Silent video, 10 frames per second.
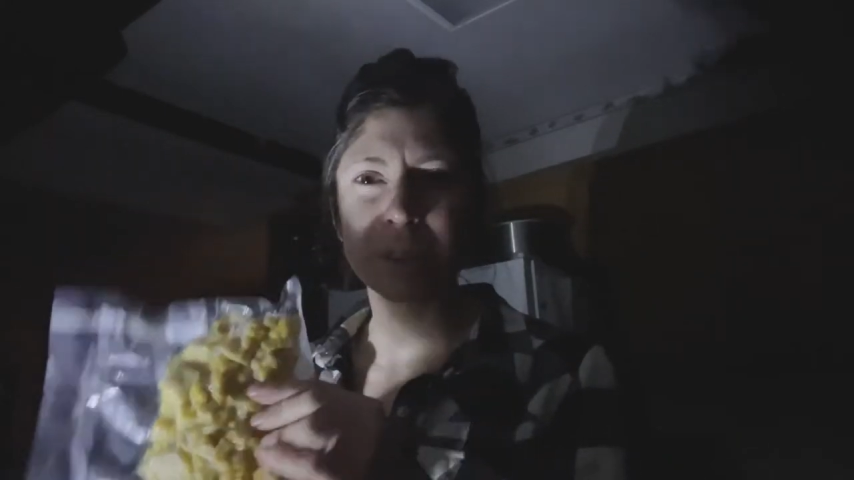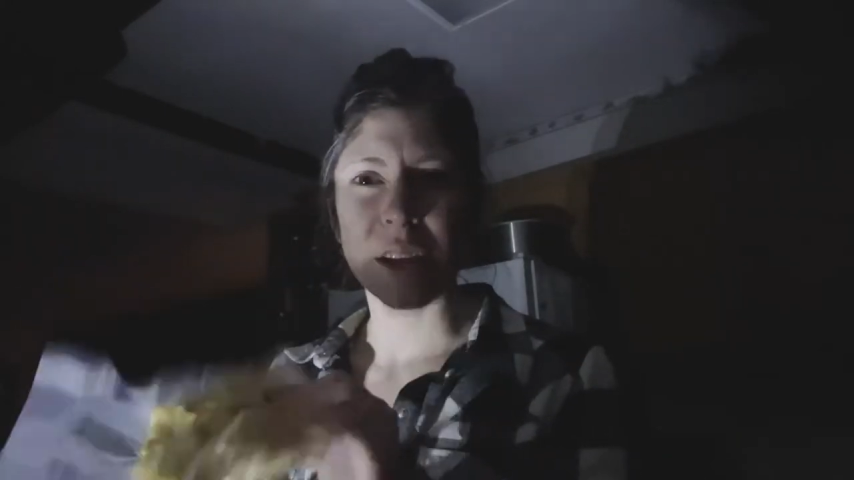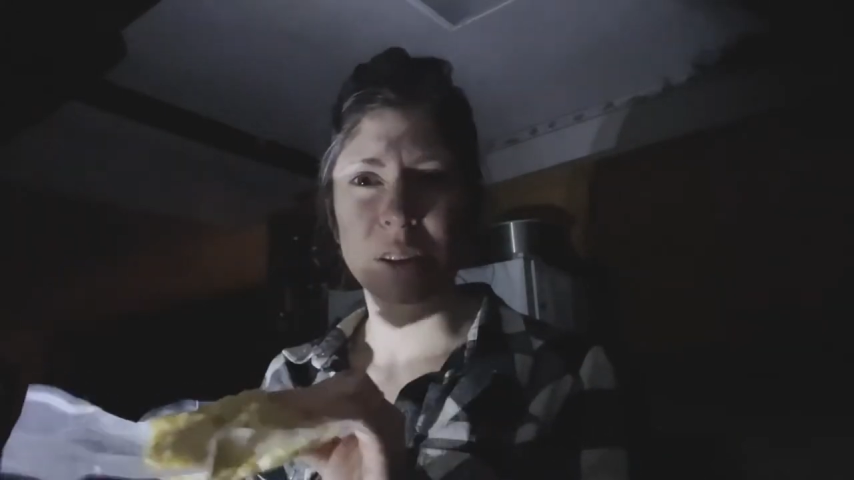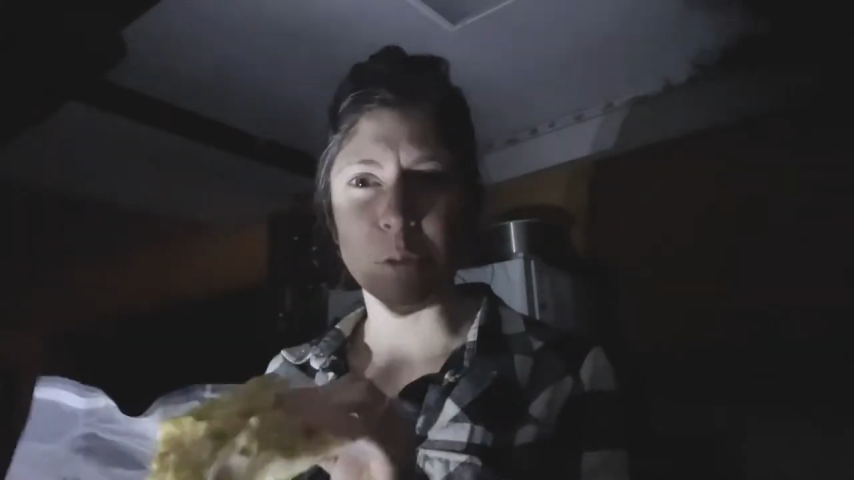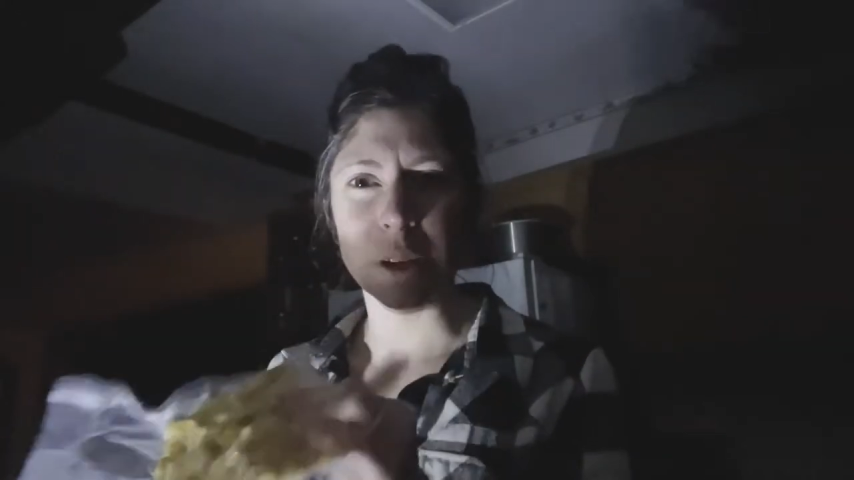
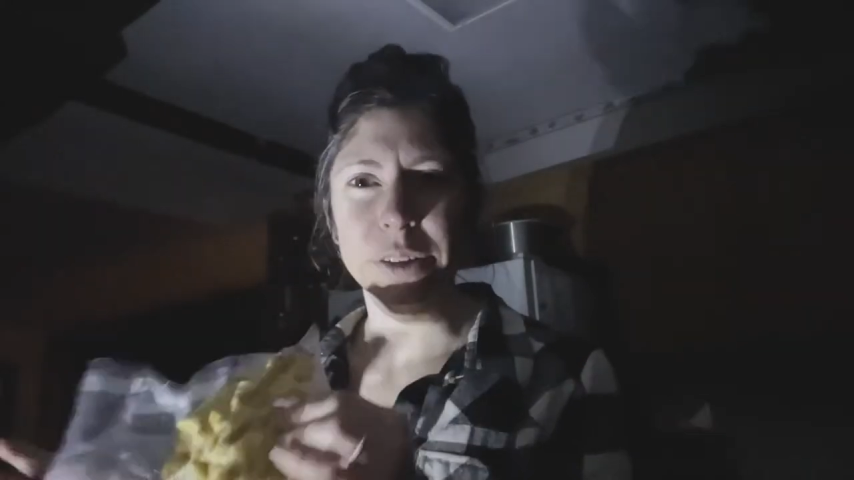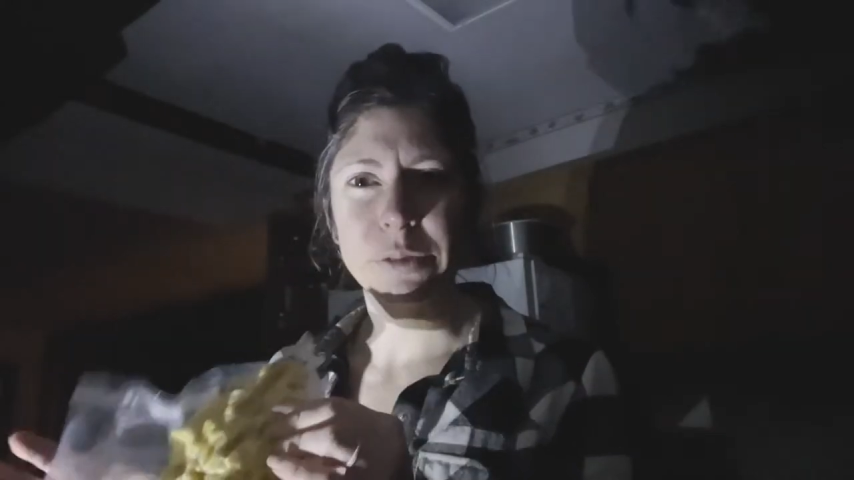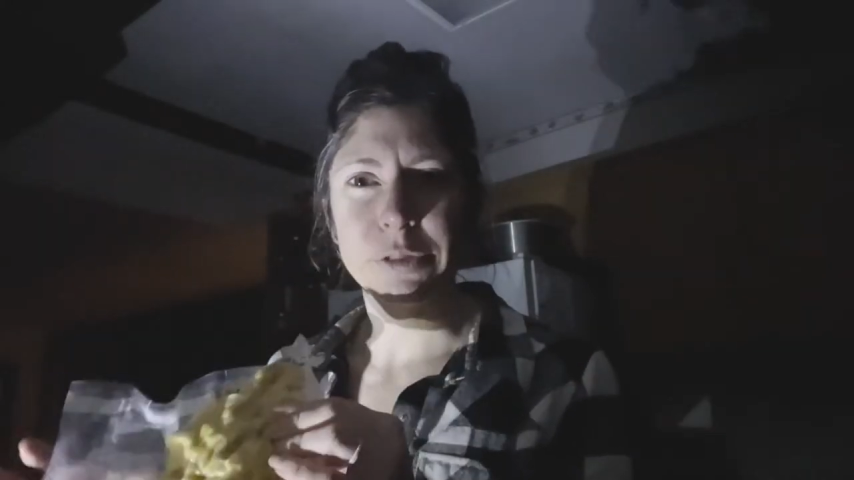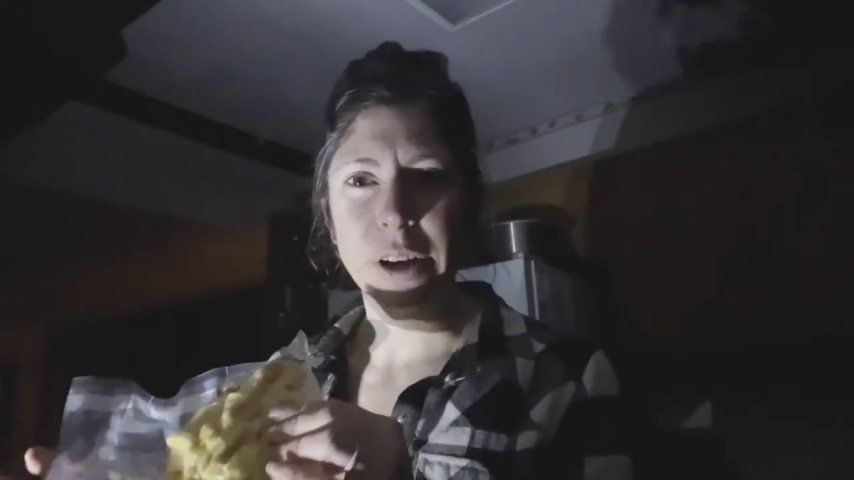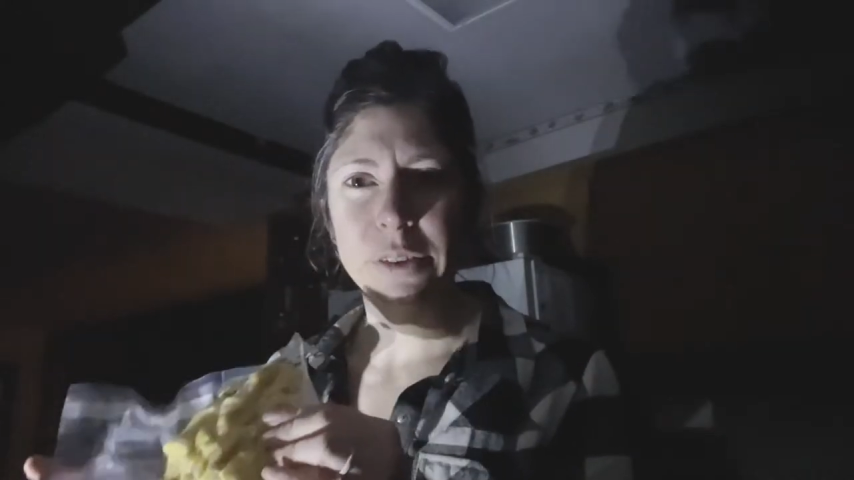kind of weird in
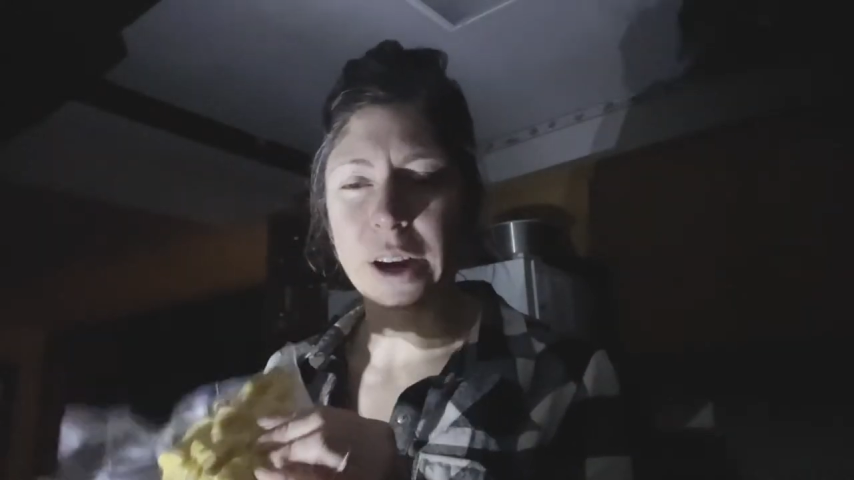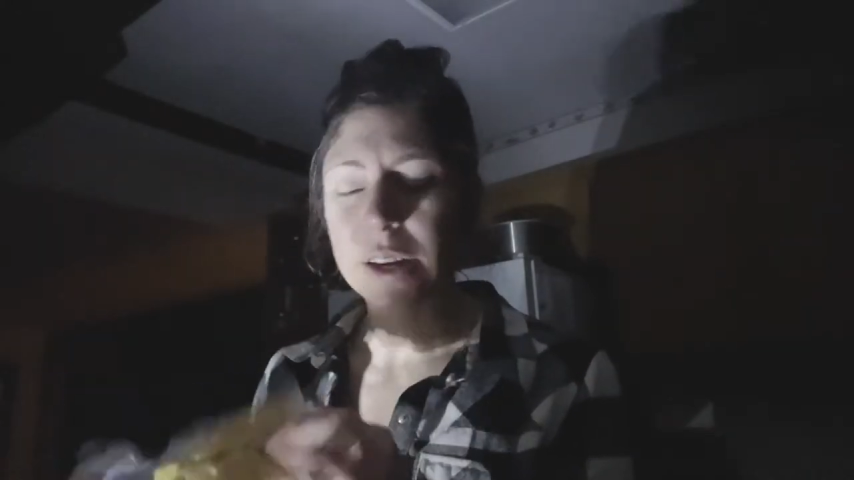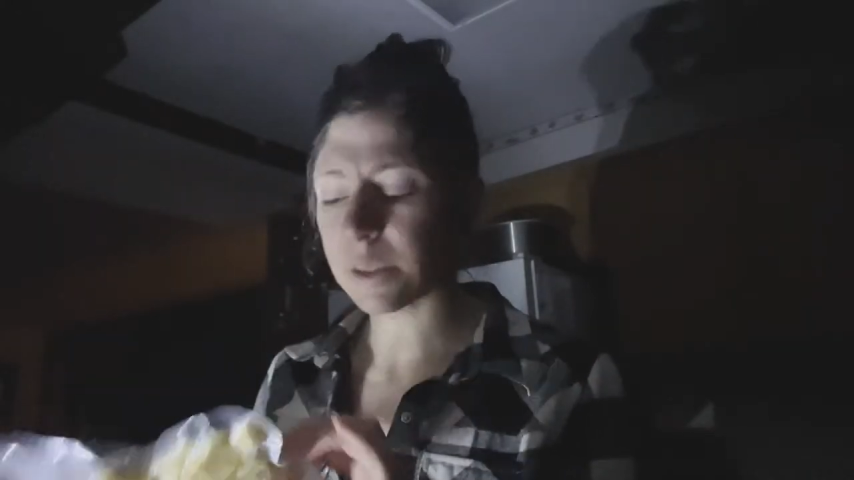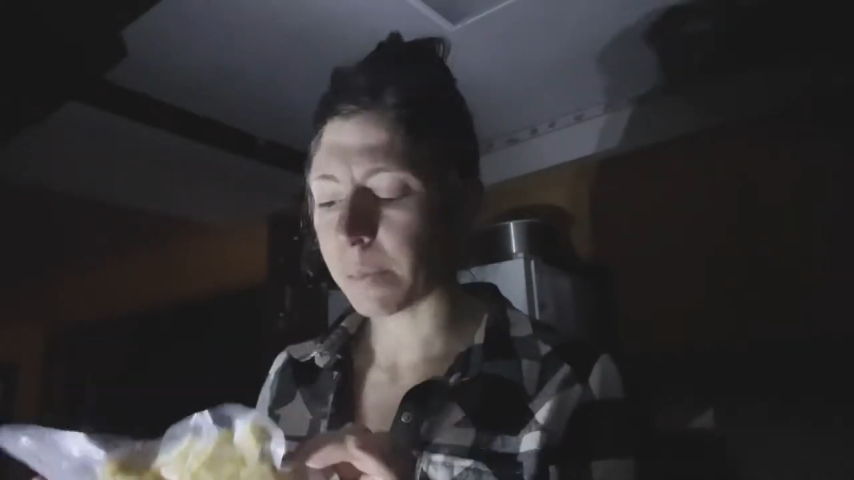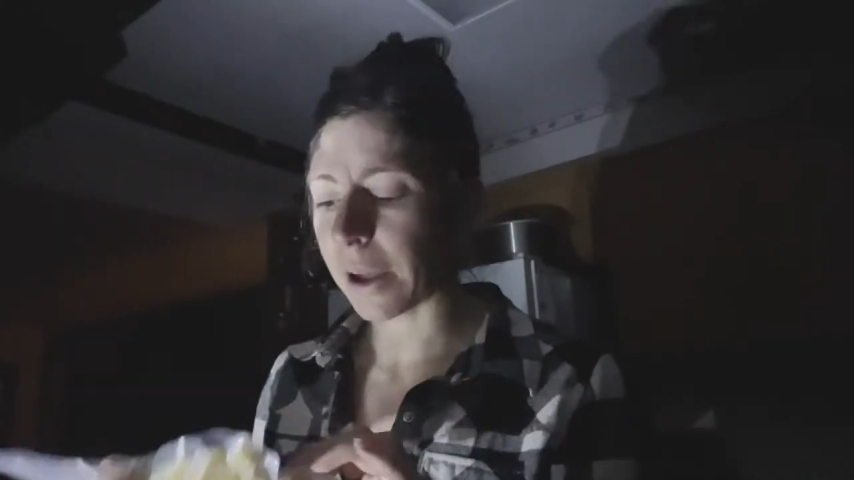fried
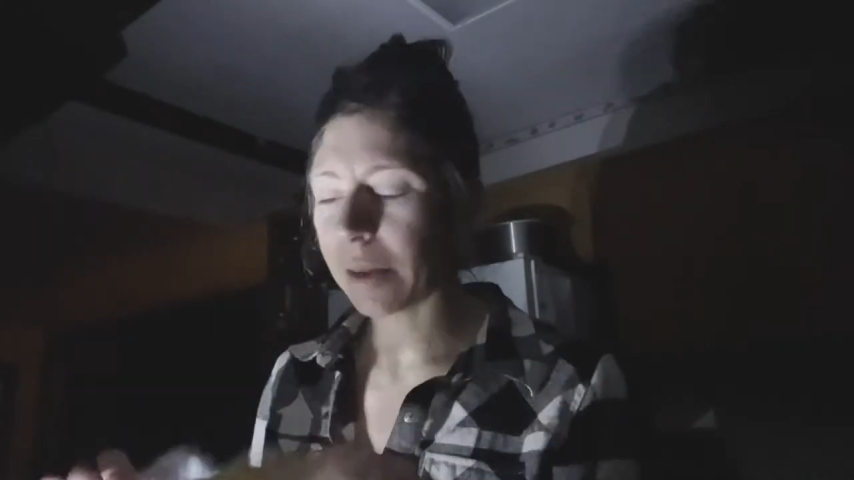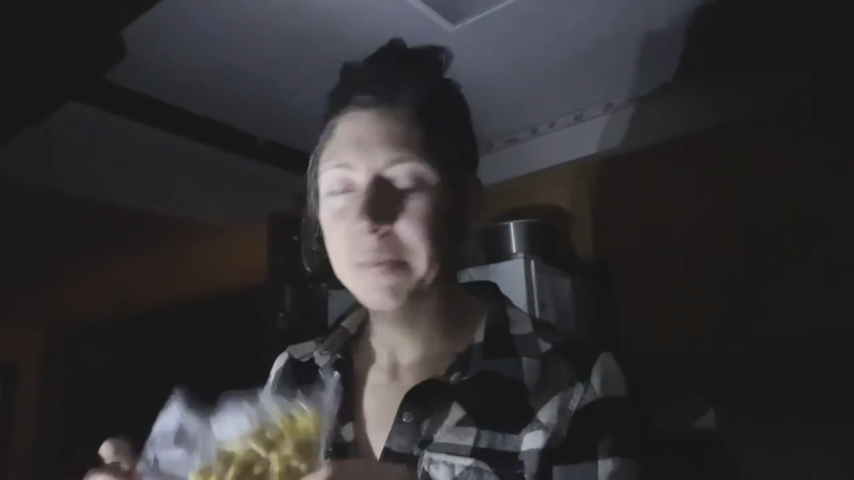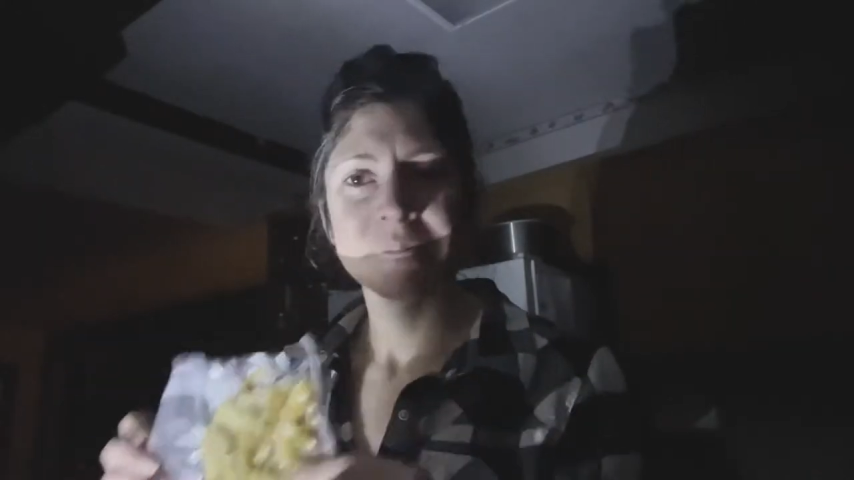rice, but